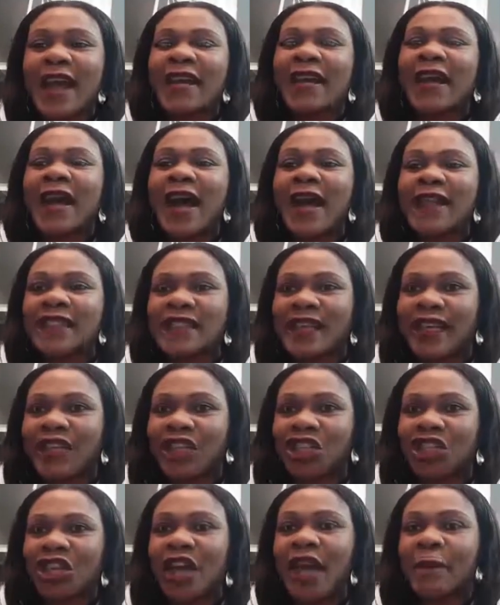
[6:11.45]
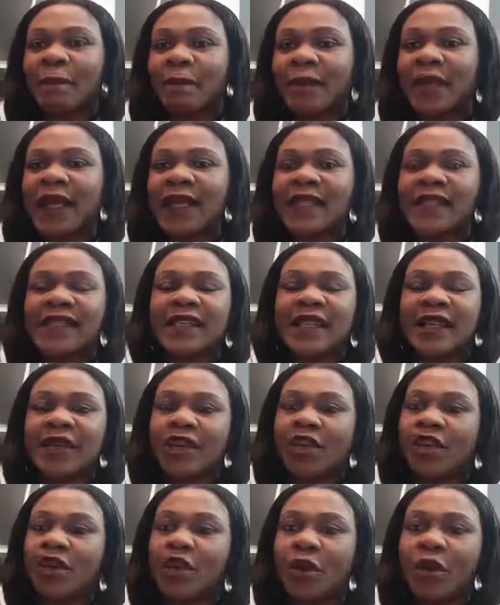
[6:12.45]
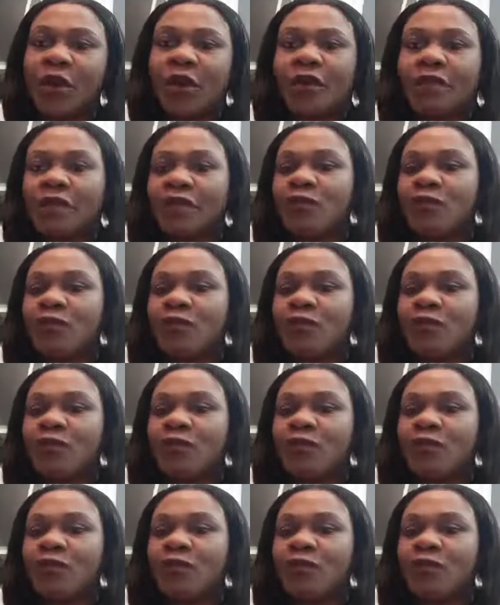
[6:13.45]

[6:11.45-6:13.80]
Now, as I share, please, I